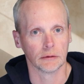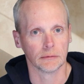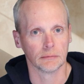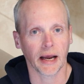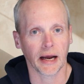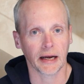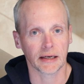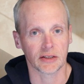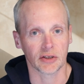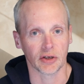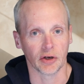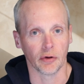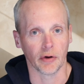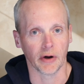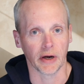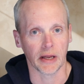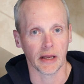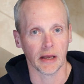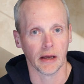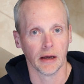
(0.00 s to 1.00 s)

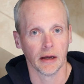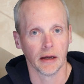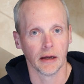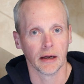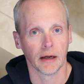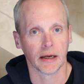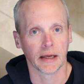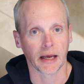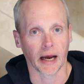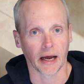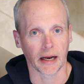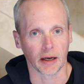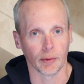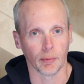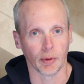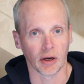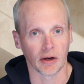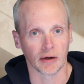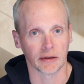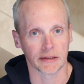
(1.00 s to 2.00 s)
Category
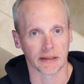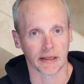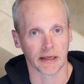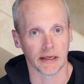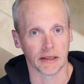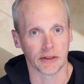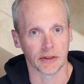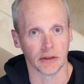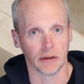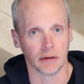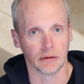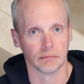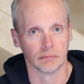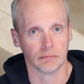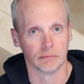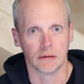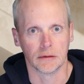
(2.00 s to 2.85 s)
cannibalisation.